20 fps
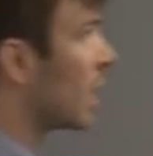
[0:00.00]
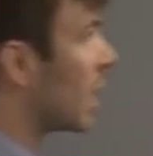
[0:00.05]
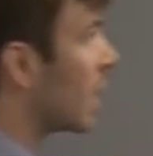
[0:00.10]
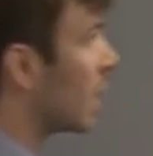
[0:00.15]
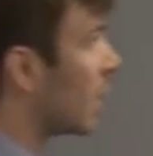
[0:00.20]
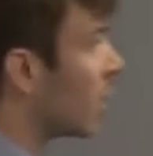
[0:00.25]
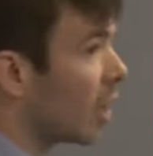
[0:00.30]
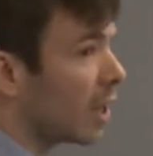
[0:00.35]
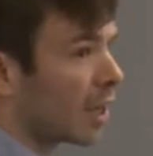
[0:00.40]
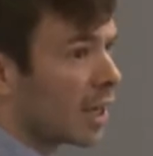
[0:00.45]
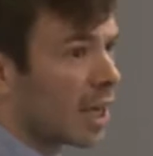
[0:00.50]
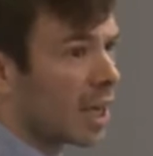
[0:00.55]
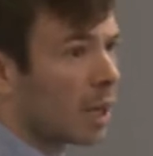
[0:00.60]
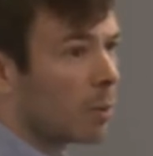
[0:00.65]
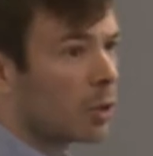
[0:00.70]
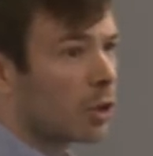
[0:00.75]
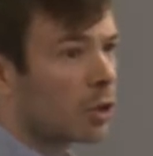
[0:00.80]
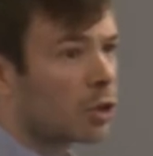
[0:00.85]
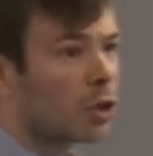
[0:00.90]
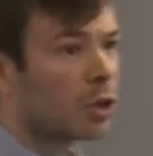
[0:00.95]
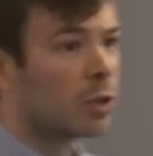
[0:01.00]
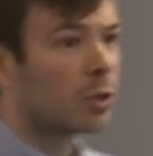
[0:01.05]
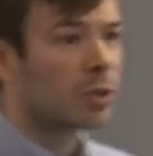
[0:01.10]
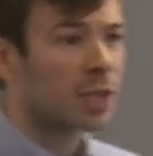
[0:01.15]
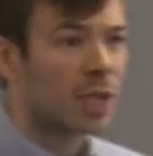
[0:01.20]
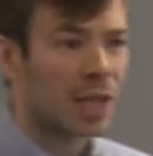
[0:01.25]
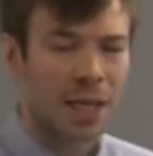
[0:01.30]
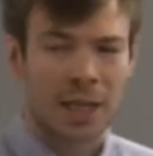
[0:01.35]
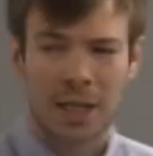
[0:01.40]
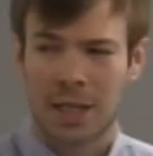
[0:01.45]
at 9 a.m. on a
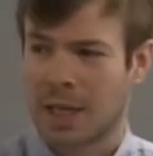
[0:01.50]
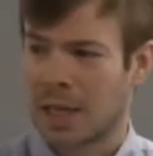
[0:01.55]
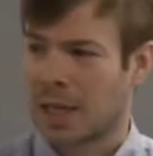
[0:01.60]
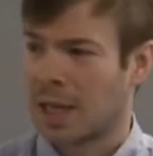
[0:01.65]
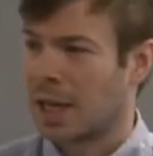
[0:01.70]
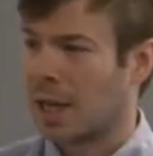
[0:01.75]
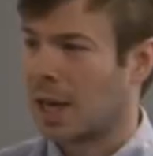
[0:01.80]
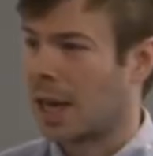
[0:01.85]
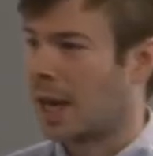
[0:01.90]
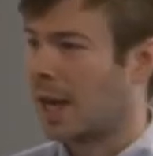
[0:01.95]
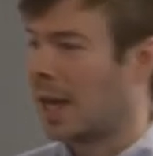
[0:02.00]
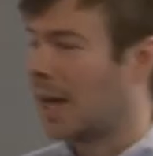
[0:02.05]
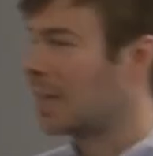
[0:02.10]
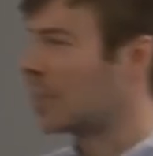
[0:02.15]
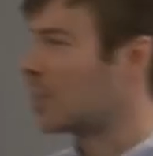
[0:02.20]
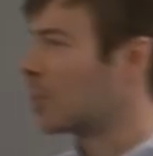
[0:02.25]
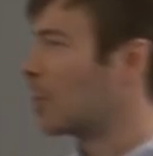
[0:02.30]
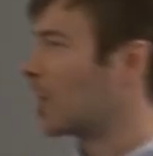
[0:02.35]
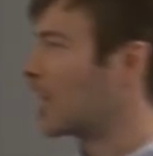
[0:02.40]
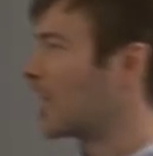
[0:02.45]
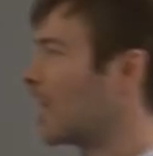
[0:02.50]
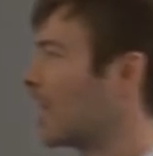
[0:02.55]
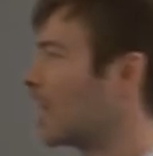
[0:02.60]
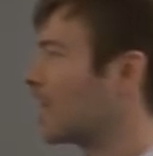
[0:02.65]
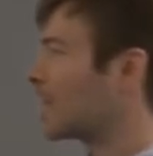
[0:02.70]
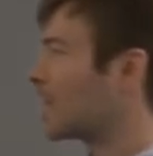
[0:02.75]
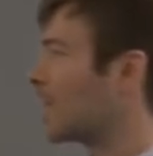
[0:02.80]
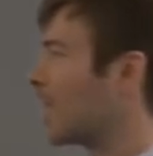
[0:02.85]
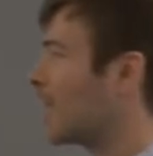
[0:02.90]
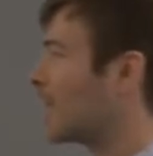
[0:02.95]
Tuesday, uh, and so I can't
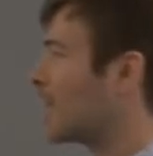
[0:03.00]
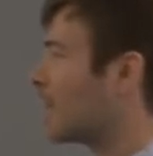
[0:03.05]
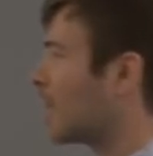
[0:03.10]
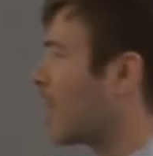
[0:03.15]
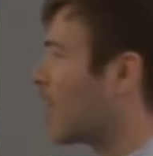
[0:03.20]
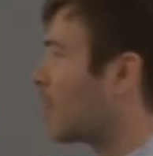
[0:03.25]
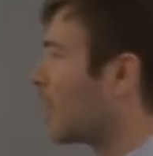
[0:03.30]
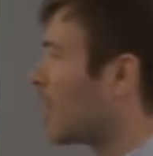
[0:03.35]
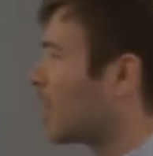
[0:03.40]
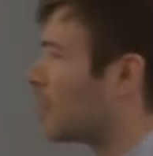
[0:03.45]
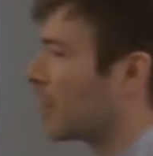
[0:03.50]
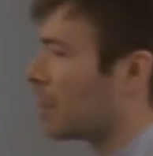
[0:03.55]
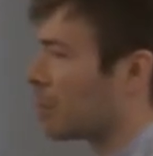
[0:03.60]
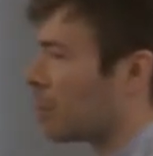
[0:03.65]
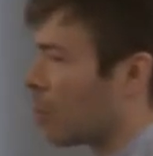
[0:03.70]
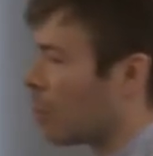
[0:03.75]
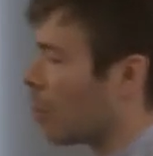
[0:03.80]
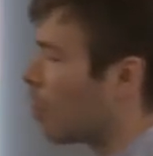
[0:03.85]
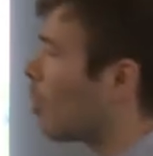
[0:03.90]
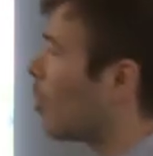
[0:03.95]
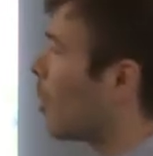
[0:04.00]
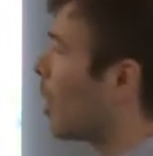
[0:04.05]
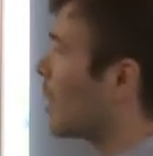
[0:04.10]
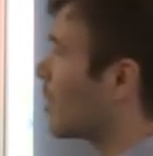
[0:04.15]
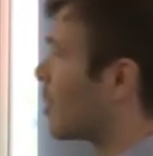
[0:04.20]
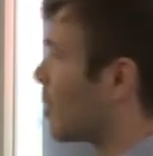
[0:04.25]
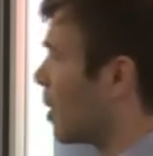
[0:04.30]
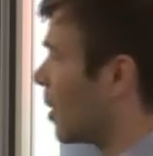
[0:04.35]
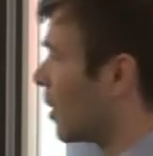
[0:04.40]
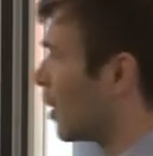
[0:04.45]
say that that many people always
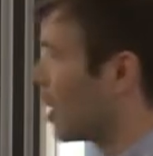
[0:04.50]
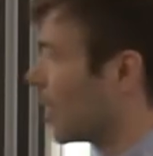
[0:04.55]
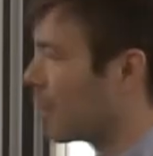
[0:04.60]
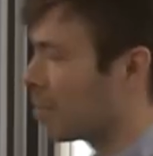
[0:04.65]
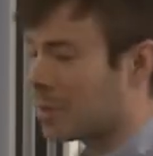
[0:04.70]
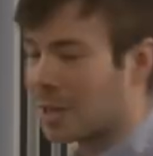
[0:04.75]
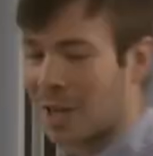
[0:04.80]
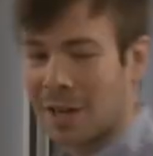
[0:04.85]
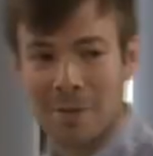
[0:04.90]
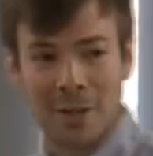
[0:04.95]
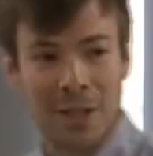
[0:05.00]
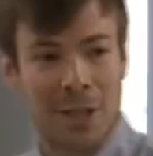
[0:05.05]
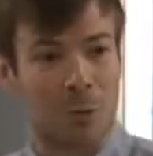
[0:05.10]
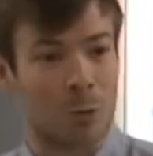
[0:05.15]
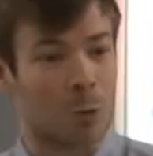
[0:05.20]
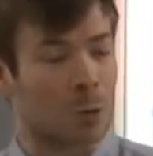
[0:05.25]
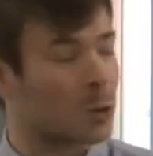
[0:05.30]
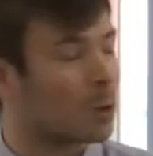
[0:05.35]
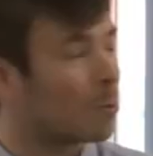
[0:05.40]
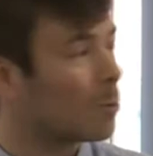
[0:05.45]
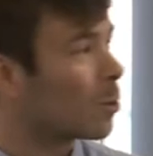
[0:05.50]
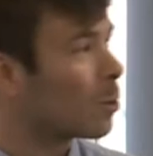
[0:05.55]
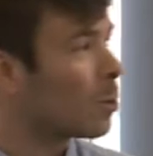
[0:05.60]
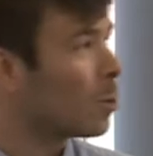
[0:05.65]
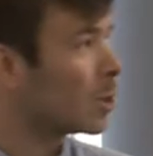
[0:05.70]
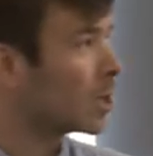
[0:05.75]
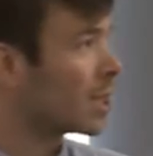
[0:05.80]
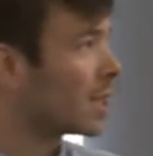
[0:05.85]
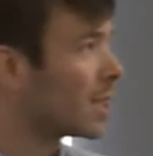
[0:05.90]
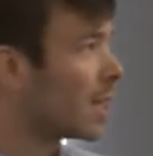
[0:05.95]
turned up, given they're also
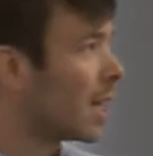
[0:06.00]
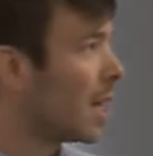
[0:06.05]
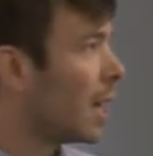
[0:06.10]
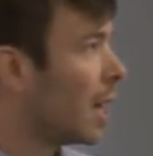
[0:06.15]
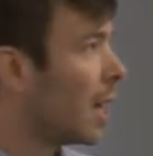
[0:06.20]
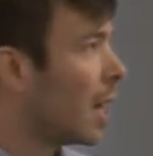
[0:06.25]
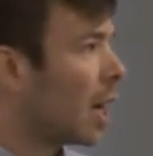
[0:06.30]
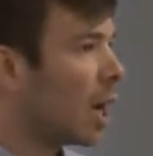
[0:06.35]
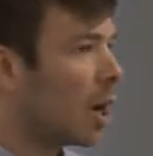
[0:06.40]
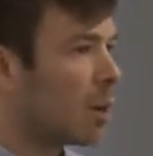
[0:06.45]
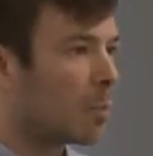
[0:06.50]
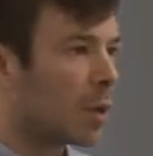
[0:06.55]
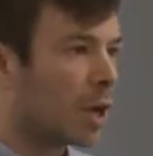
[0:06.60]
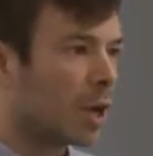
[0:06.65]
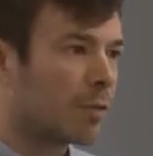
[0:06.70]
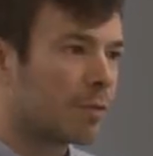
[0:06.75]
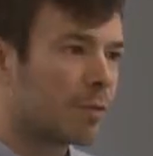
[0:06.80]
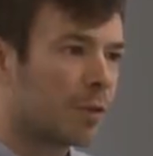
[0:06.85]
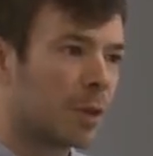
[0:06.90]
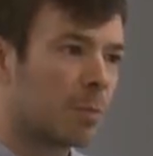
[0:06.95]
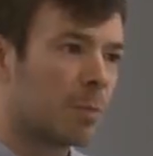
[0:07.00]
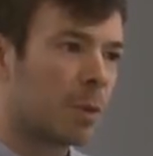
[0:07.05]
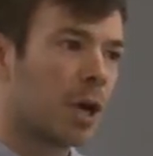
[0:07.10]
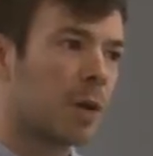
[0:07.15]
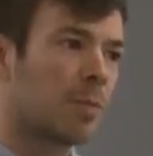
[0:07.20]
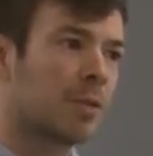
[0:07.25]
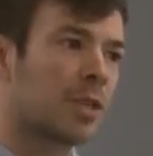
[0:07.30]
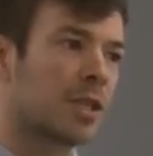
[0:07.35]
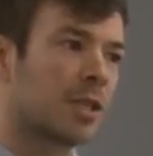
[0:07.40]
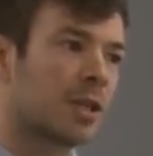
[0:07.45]
recorded. Uh, but for the
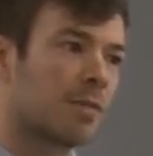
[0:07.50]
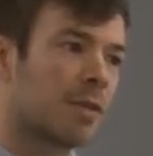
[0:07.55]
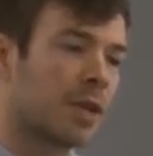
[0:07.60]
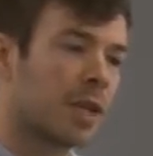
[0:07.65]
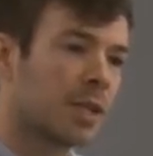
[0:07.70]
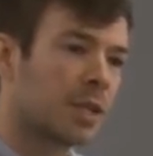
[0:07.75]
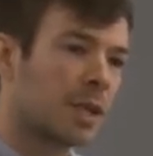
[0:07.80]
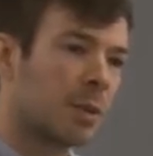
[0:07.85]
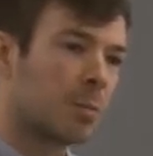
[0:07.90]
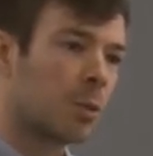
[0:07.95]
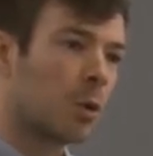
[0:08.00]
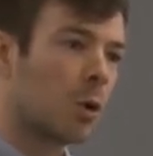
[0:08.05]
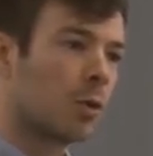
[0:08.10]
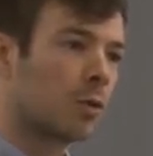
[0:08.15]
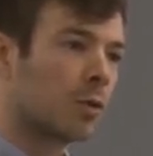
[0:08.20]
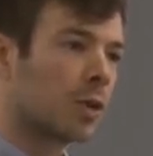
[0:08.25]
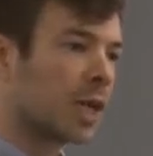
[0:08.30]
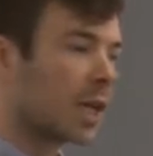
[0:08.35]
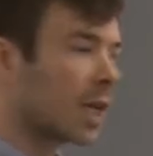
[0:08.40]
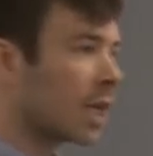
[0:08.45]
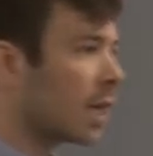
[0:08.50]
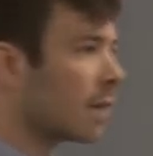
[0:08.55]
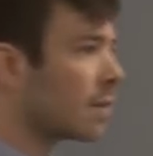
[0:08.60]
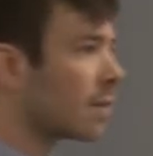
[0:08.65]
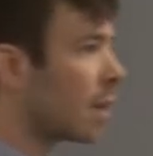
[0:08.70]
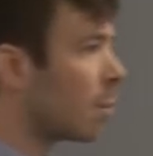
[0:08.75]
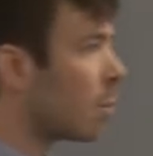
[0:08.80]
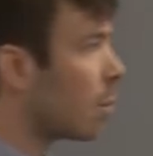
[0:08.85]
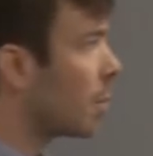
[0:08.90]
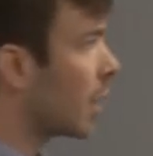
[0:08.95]
purposes of this, the important thing here is
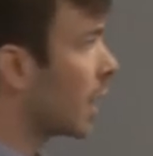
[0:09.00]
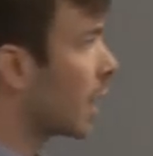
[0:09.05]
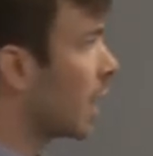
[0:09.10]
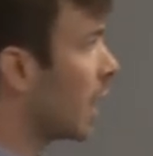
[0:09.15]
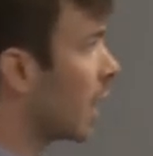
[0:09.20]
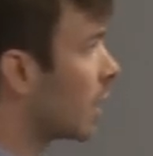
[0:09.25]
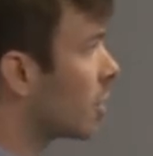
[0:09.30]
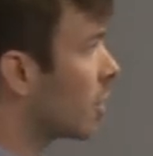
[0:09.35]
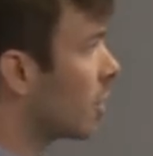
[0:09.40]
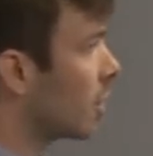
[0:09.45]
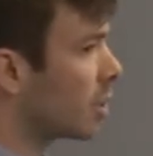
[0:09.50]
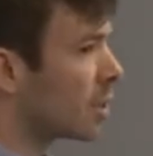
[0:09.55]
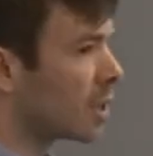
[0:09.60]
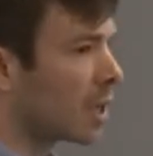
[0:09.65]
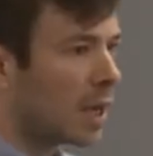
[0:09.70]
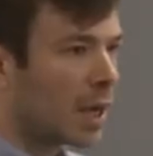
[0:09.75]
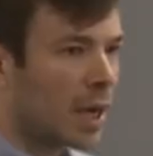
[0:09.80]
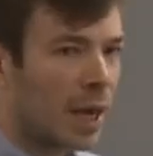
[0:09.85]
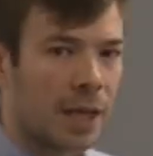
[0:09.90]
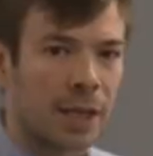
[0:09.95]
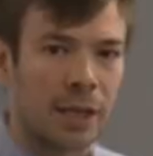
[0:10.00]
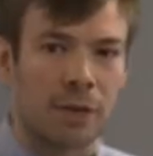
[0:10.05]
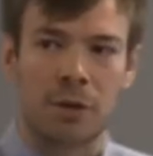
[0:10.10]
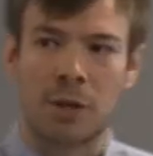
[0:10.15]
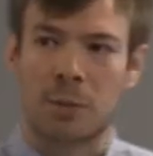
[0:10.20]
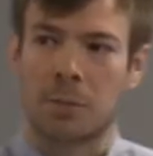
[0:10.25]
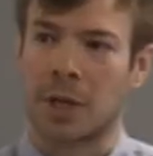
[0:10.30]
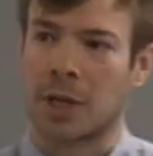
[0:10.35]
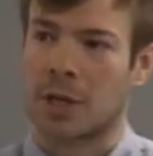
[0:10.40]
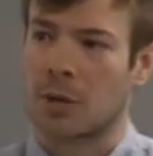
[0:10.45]
they were big lectures and they were in a
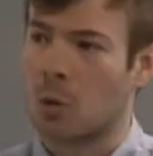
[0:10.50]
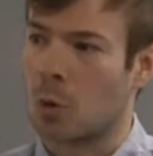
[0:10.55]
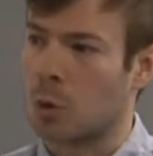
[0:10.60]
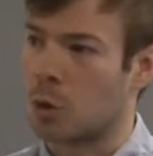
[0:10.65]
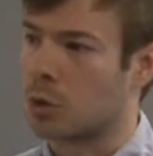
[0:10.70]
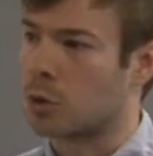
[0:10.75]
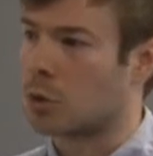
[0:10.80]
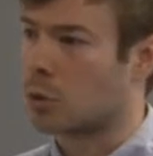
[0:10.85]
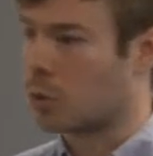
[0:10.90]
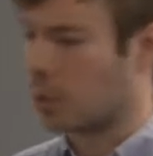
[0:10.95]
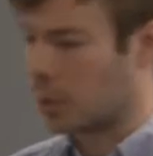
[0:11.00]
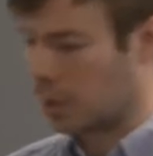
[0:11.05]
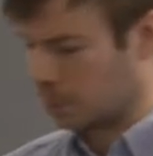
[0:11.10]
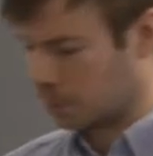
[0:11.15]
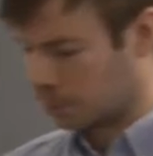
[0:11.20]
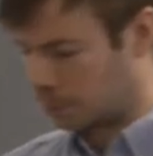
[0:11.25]
big auditorium.